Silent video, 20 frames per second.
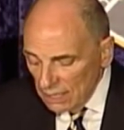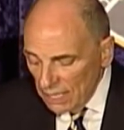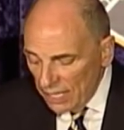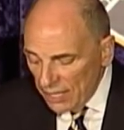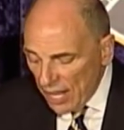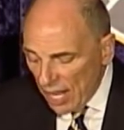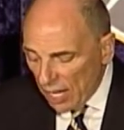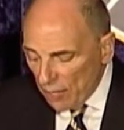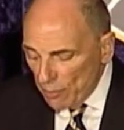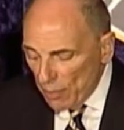and
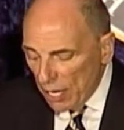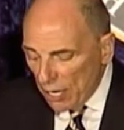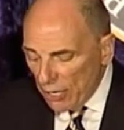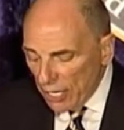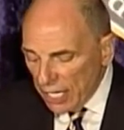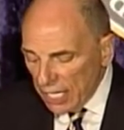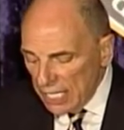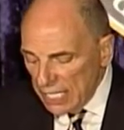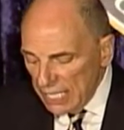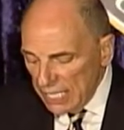that
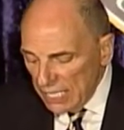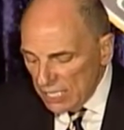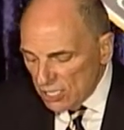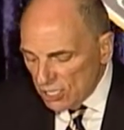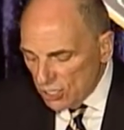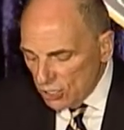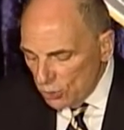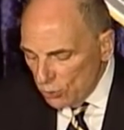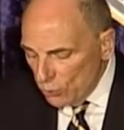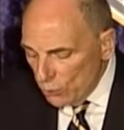America
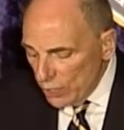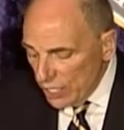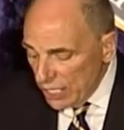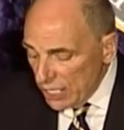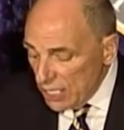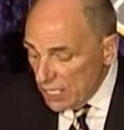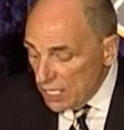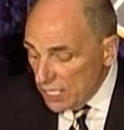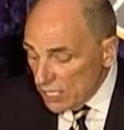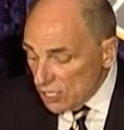needs to
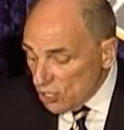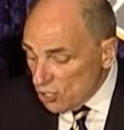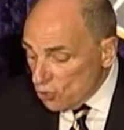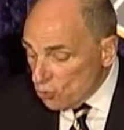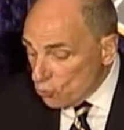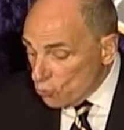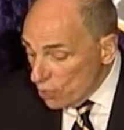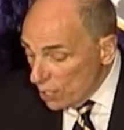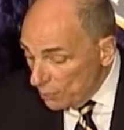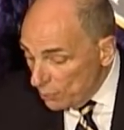
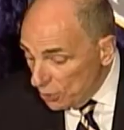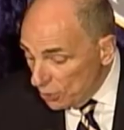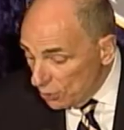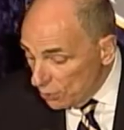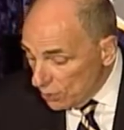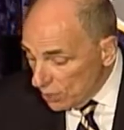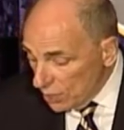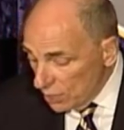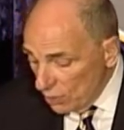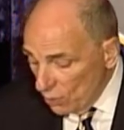
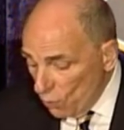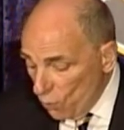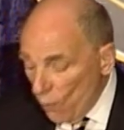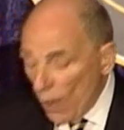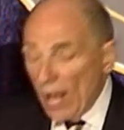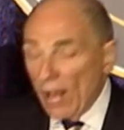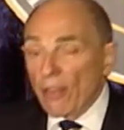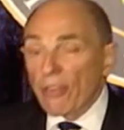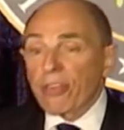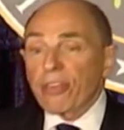redistribute
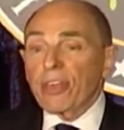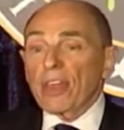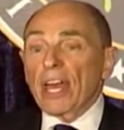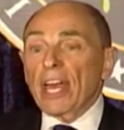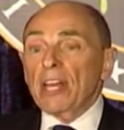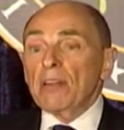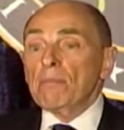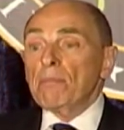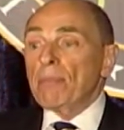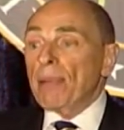wealth
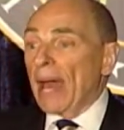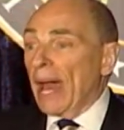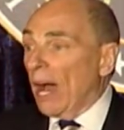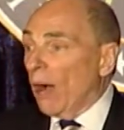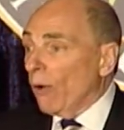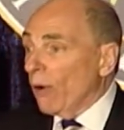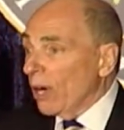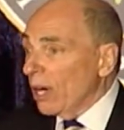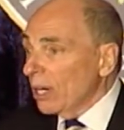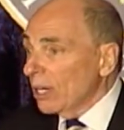and
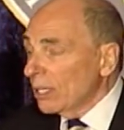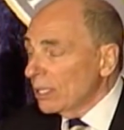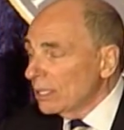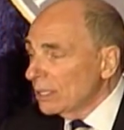power.